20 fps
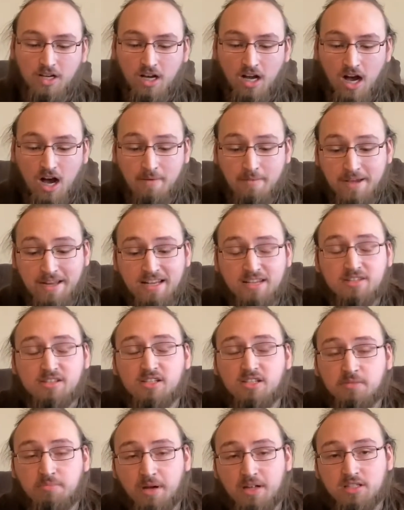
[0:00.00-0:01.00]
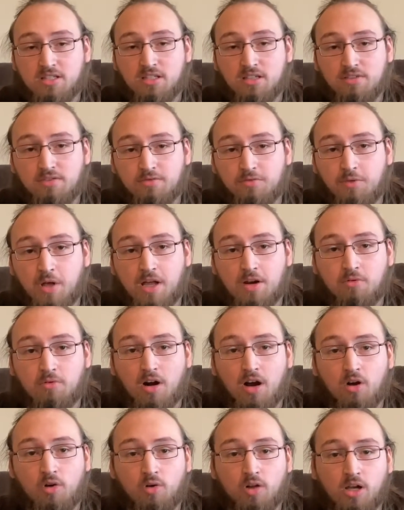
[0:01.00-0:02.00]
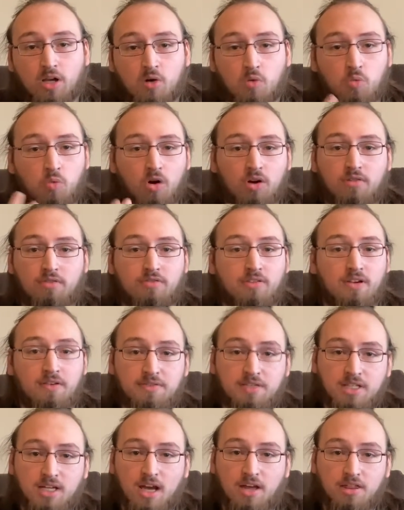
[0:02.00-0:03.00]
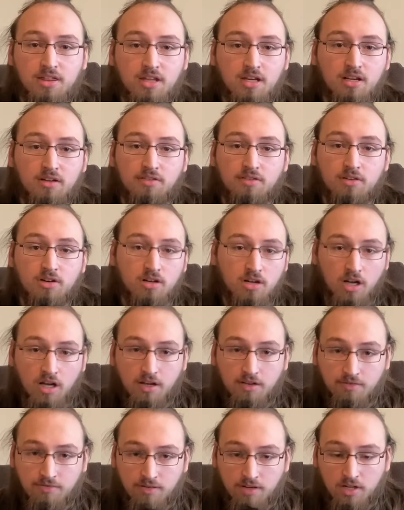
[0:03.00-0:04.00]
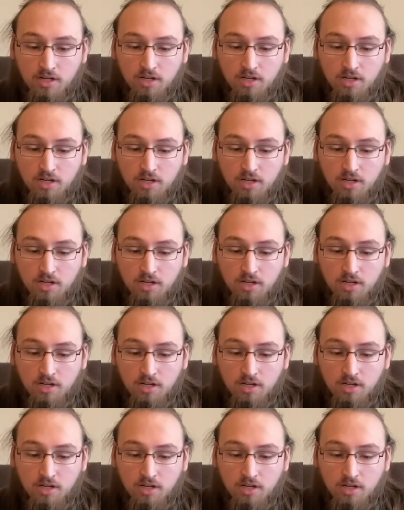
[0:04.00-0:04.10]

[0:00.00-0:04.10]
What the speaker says: It is expensive at around like $150, I think, for a knife.